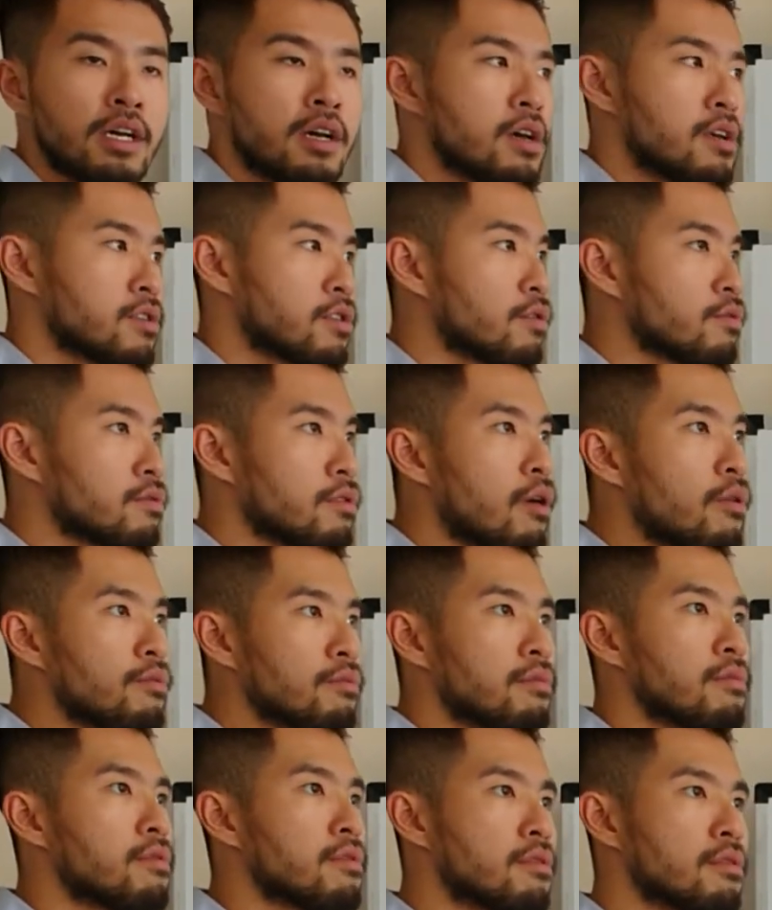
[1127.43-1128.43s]
So don't
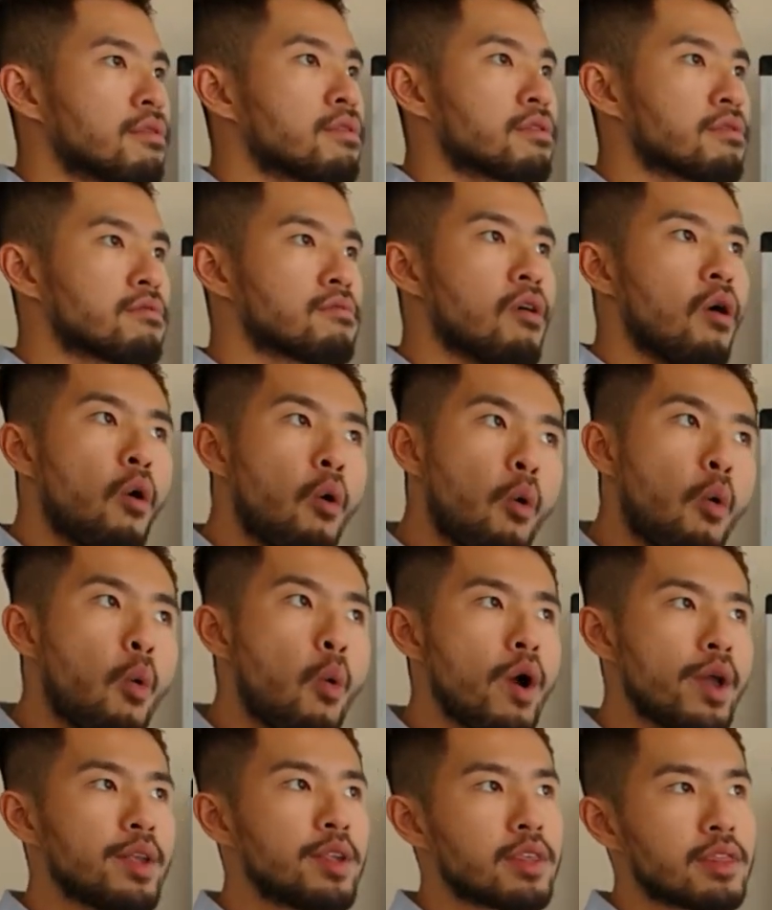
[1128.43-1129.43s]

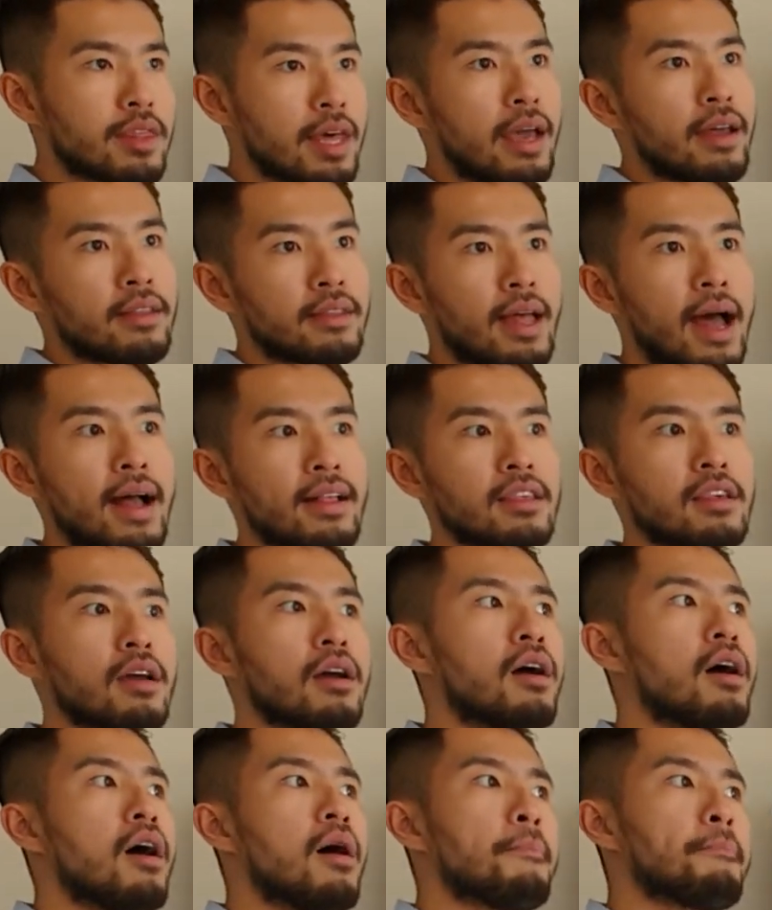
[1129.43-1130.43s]
always think that
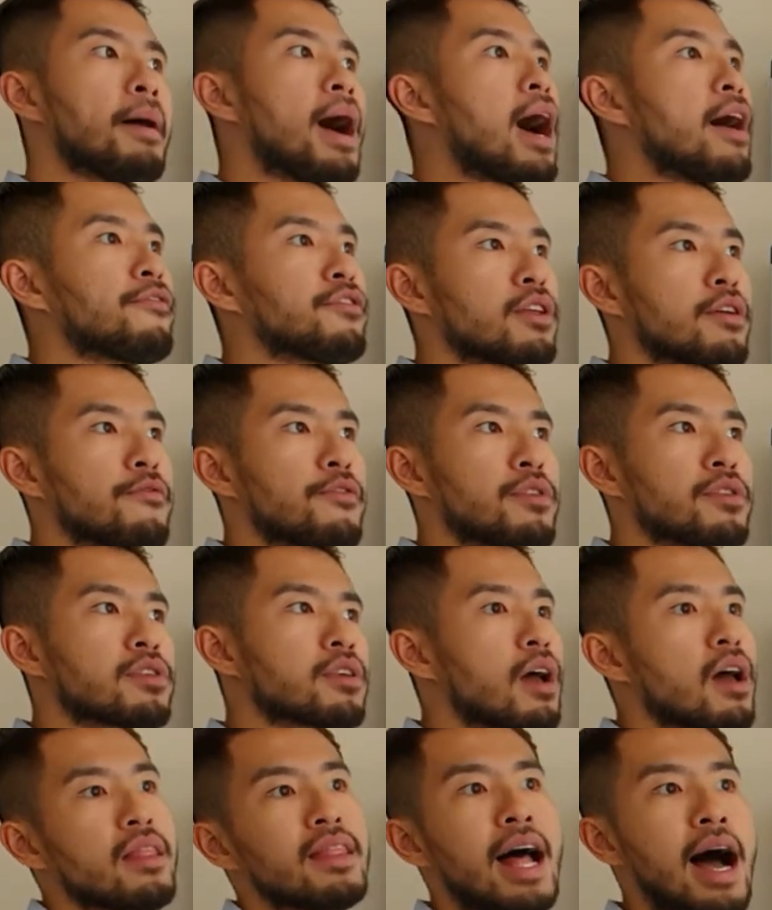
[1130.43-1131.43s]
path difference
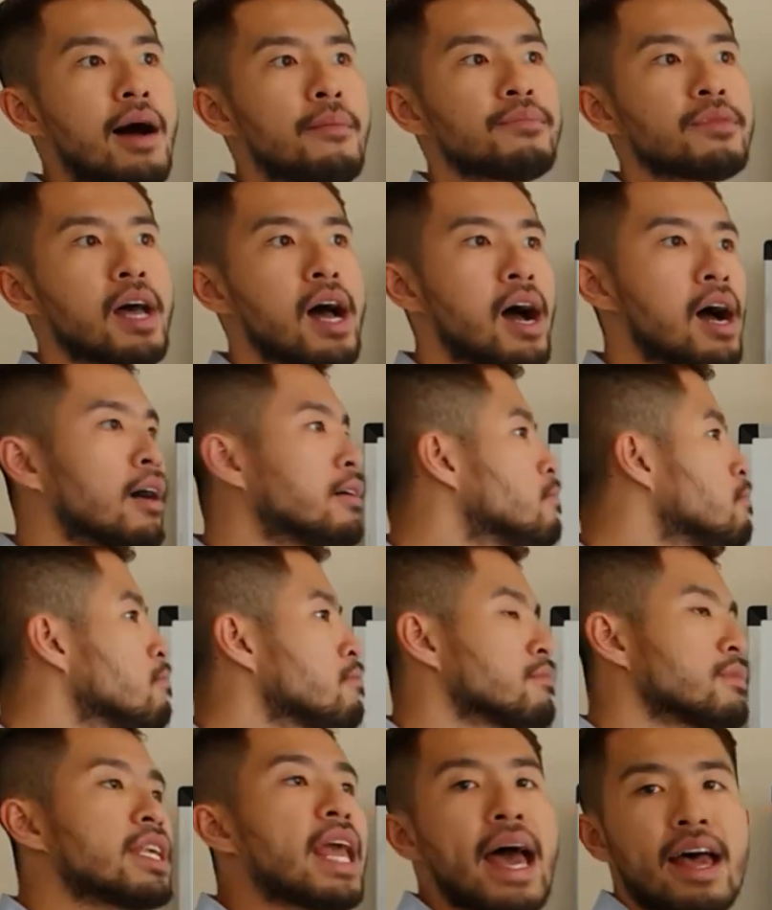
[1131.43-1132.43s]
lambda,
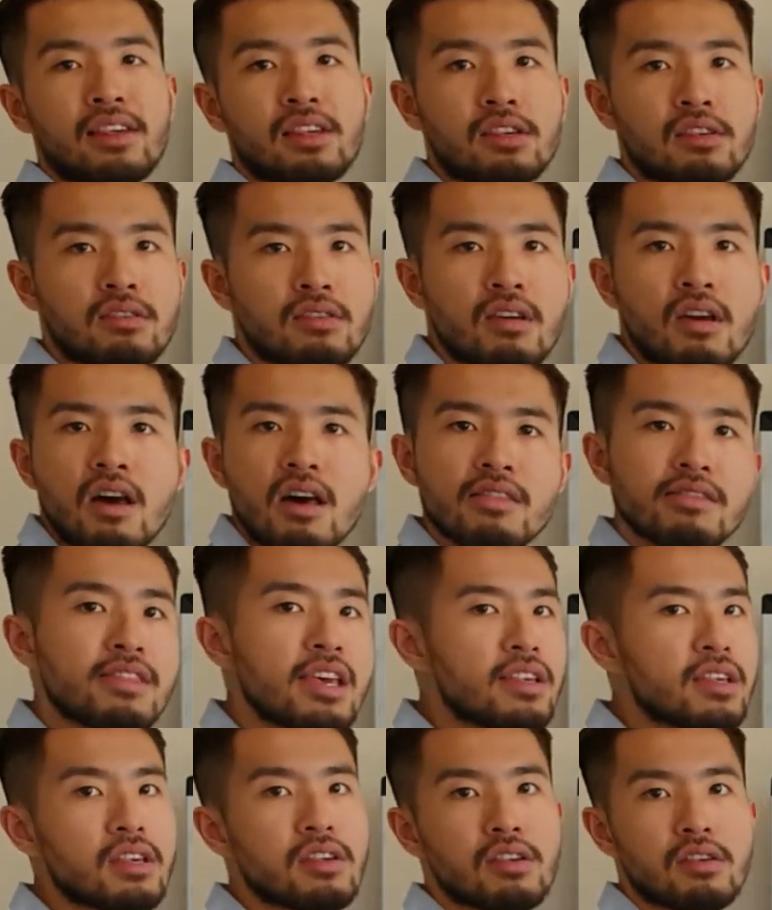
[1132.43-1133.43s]
yes, this
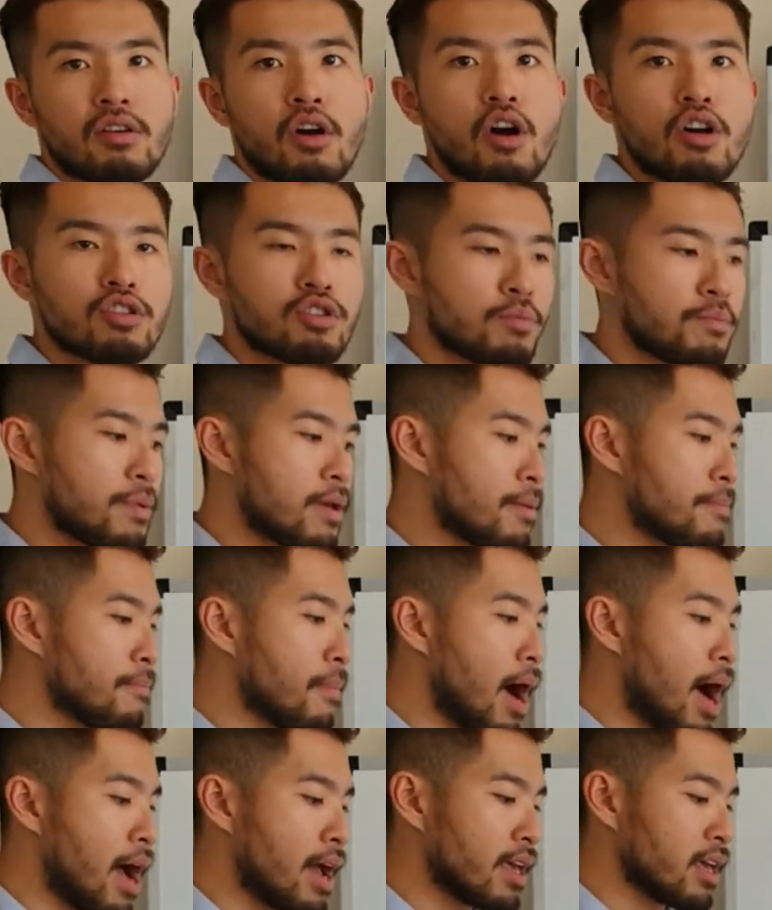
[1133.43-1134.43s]
is going to be
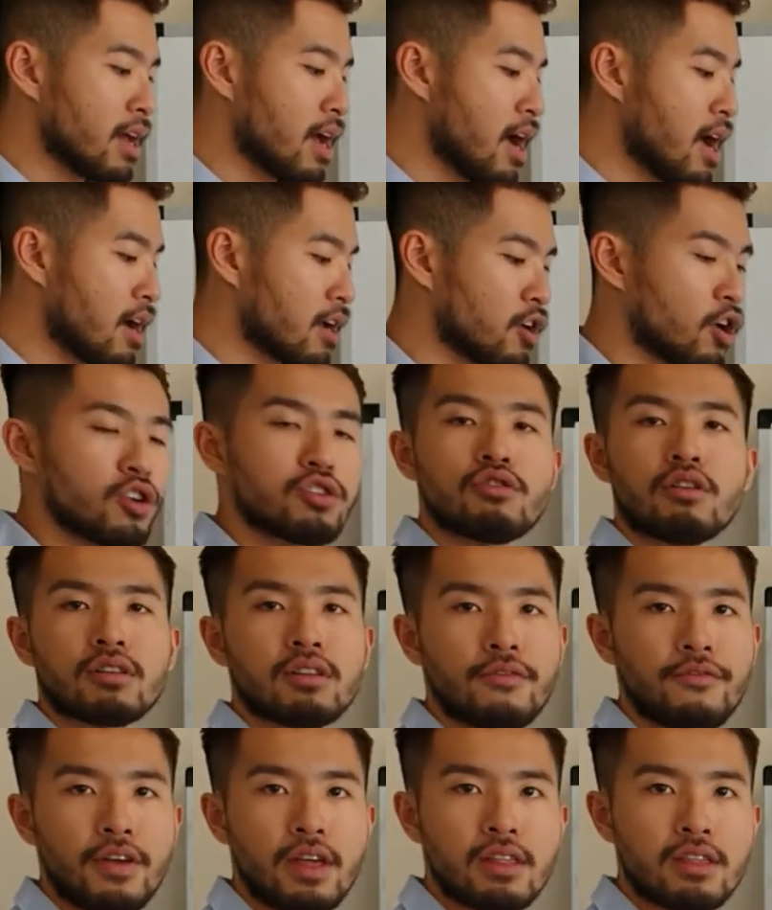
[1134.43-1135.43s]
my
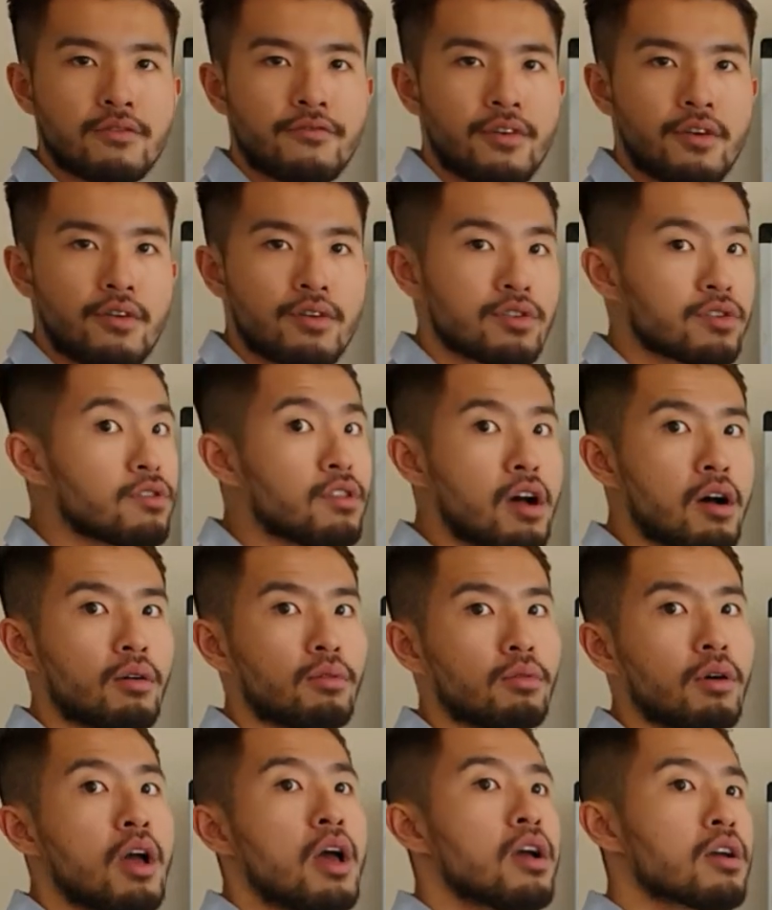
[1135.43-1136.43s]
constructive interference. No,
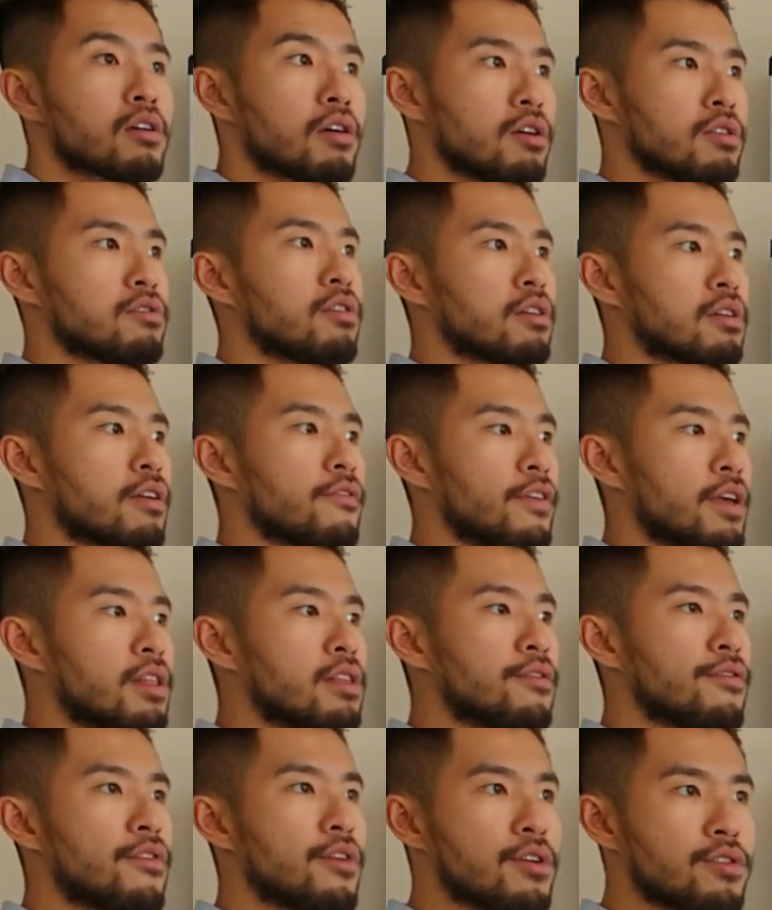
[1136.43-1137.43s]
constructive
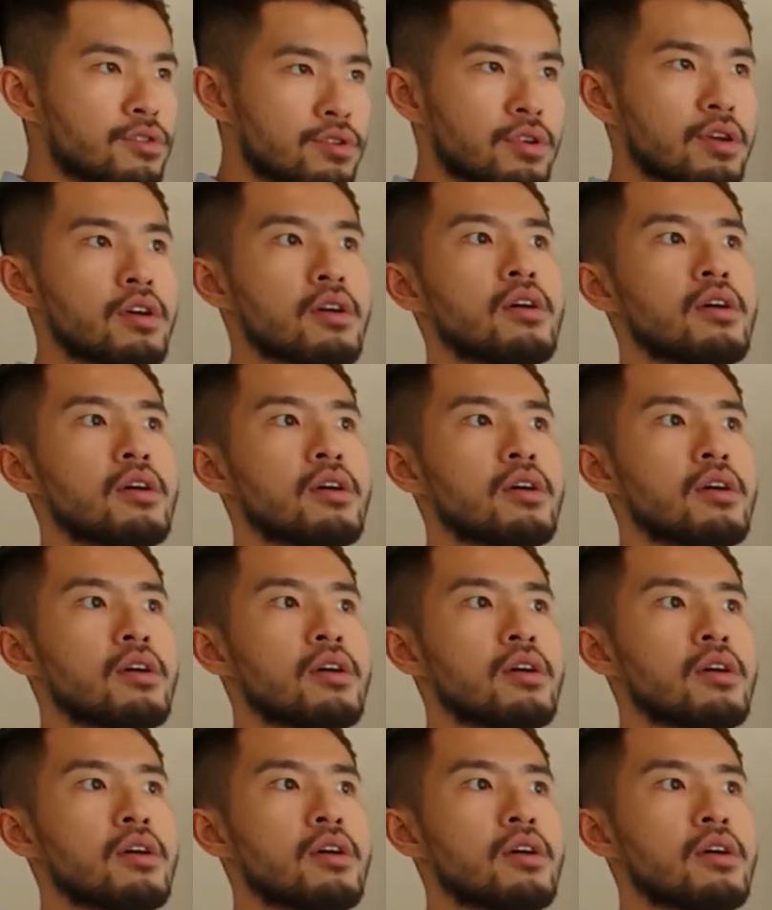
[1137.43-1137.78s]
interference